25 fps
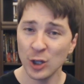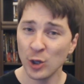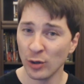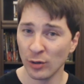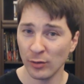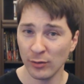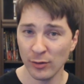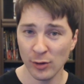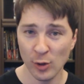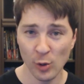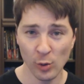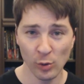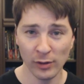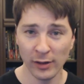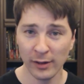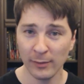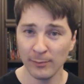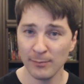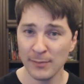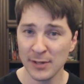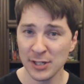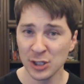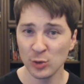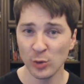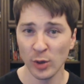you could there were
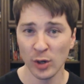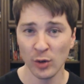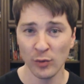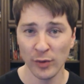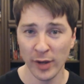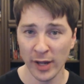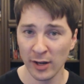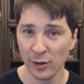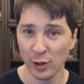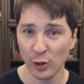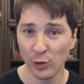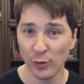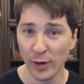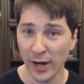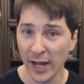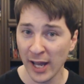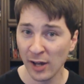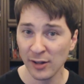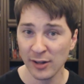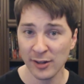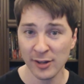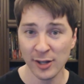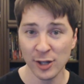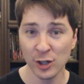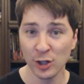missions where you ran on the
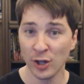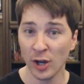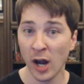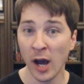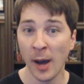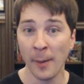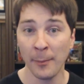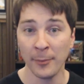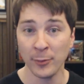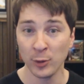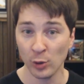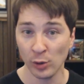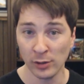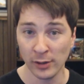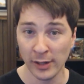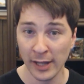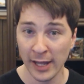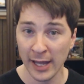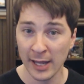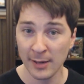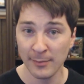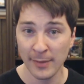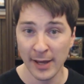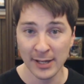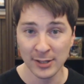ground and then you could hop into a
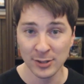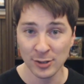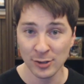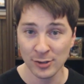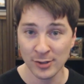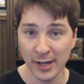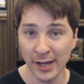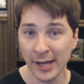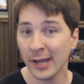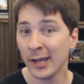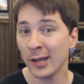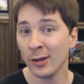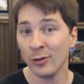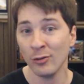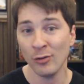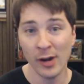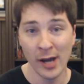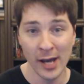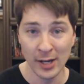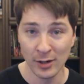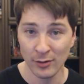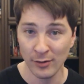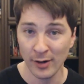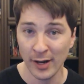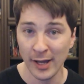landmaster tank and
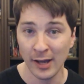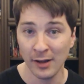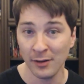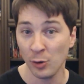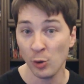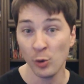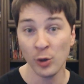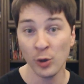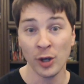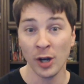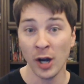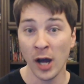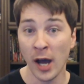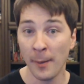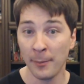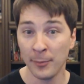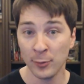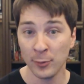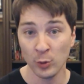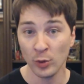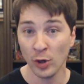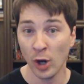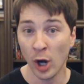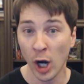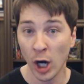ride around, or you could
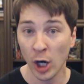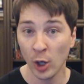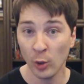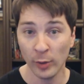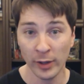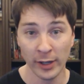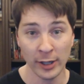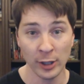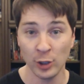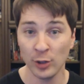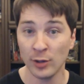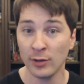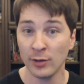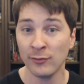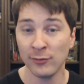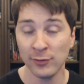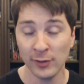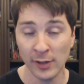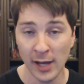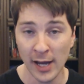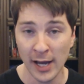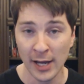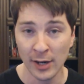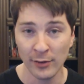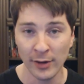hop into an Arwing and you could
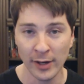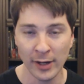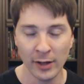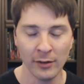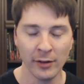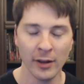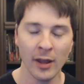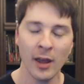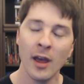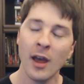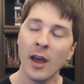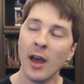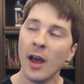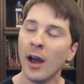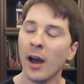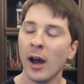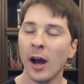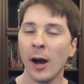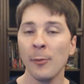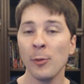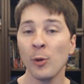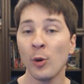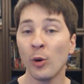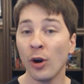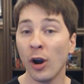fly around.
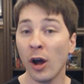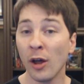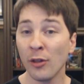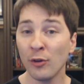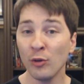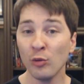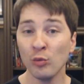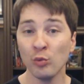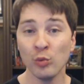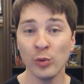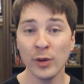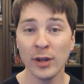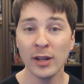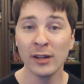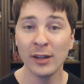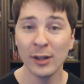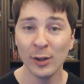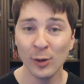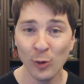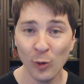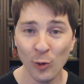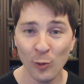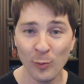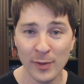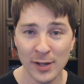Um, there were other
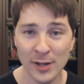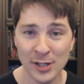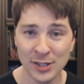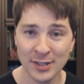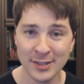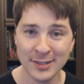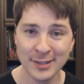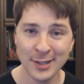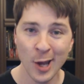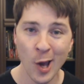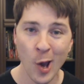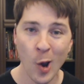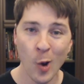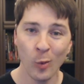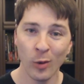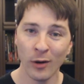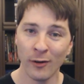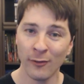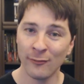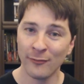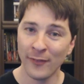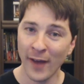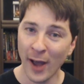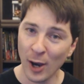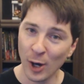really cool missions
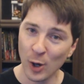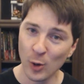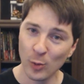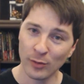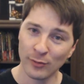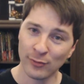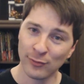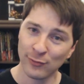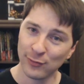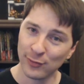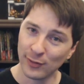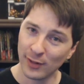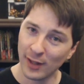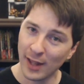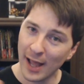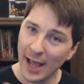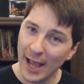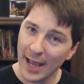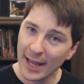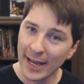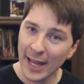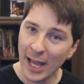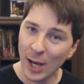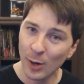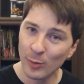where Falco would
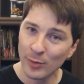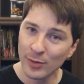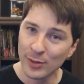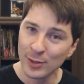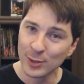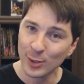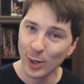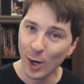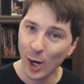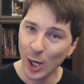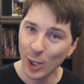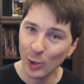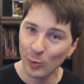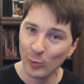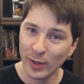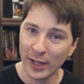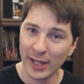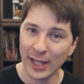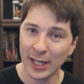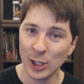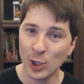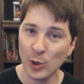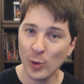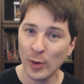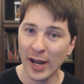fly down with his
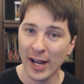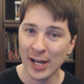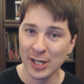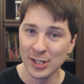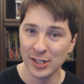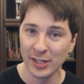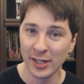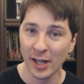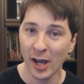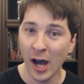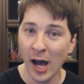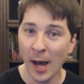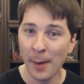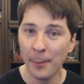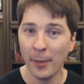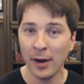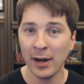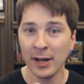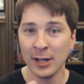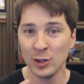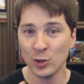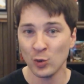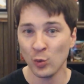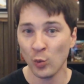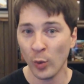Arwing and you could actually hop
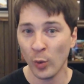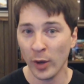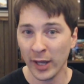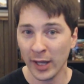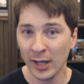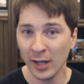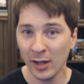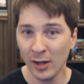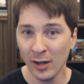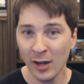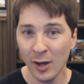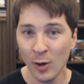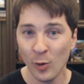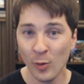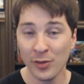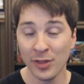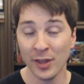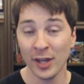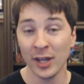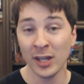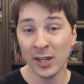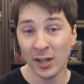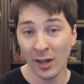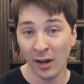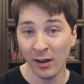on his wing
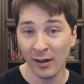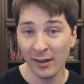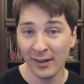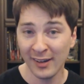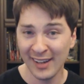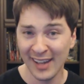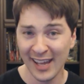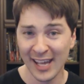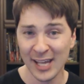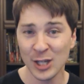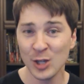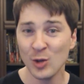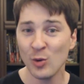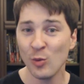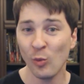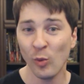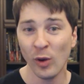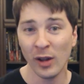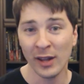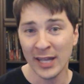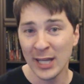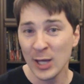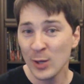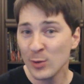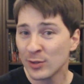with a gun, and you
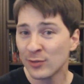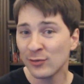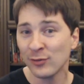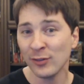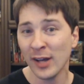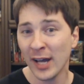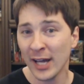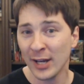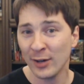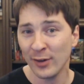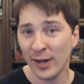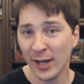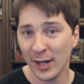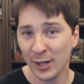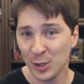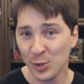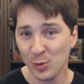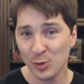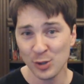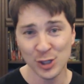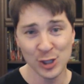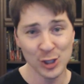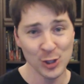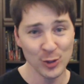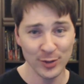while he was flying around,
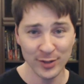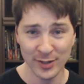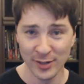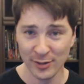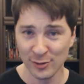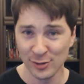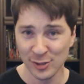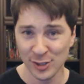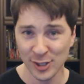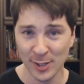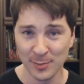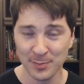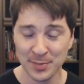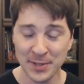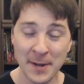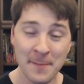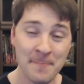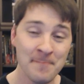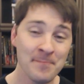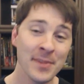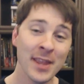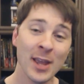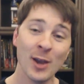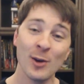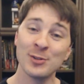you were shooting other ships.
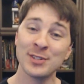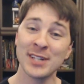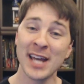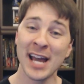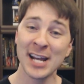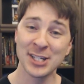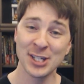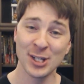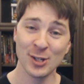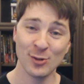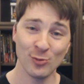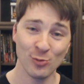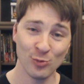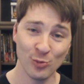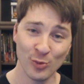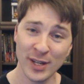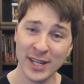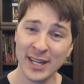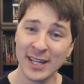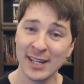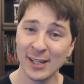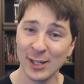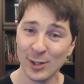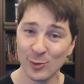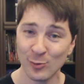It was actually
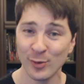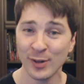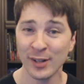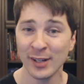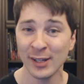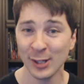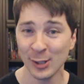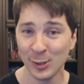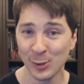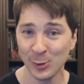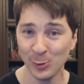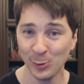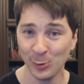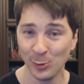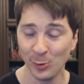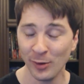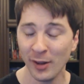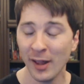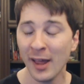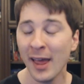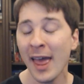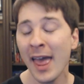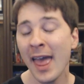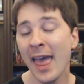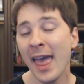really really
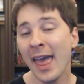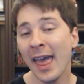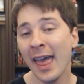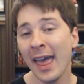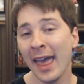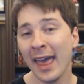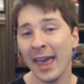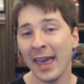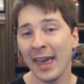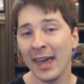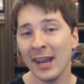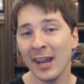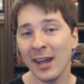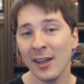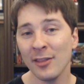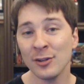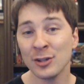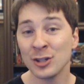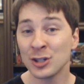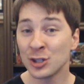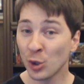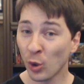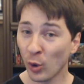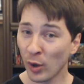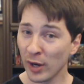cool, and
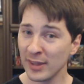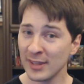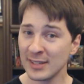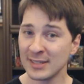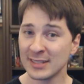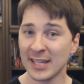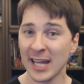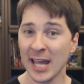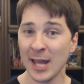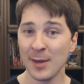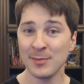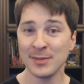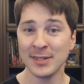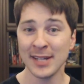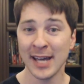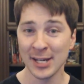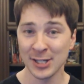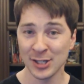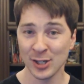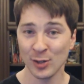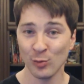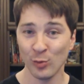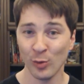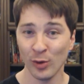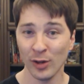the story in this game is
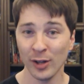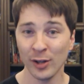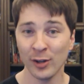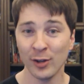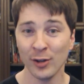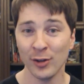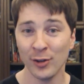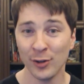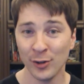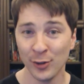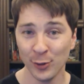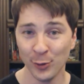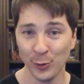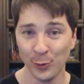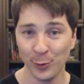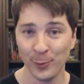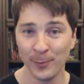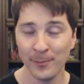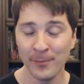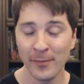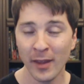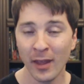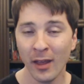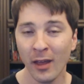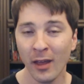actually really good too.